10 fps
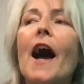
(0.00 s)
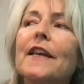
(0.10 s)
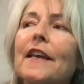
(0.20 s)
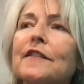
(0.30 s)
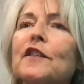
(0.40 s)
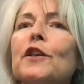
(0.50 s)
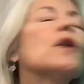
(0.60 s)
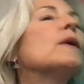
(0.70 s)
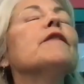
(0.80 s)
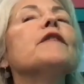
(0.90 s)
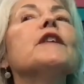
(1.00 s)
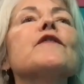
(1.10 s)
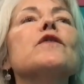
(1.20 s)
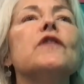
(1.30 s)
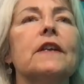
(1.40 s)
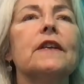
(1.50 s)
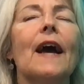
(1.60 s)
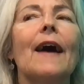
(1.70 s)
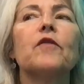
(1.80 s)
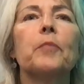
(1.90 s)
I guess, even if you didn't
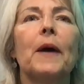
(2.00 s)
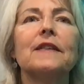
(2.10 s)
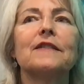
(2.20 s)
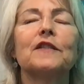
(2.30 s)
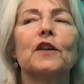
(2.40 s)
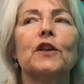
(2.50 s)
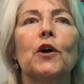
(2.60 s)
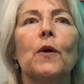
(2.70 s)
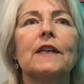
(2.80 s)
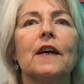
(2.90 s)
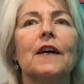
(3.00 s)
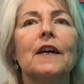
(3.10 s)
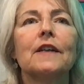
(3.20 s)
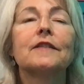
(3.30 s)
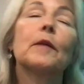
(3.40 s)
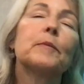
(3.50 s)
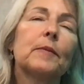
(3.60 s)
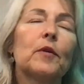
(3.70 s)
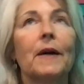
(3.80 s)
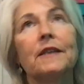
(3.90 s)
have pets, some
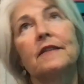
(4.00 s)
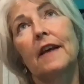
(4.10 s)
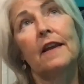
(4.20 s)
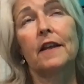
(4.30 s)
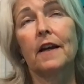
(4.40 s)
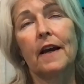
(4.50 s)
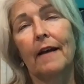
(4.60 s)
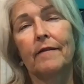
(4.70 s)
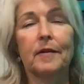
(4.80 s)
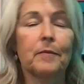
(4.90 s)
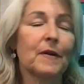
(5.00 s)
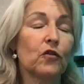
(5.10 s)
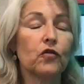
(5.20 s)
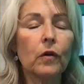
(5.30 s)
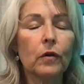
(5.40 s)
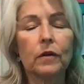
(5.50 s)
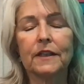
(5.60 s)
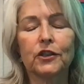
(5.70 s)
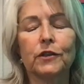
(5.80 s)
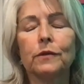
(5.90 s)
people might say that I have some control
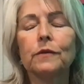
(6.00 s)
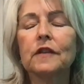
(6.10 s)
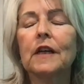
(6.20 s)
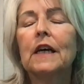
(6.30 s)
issues.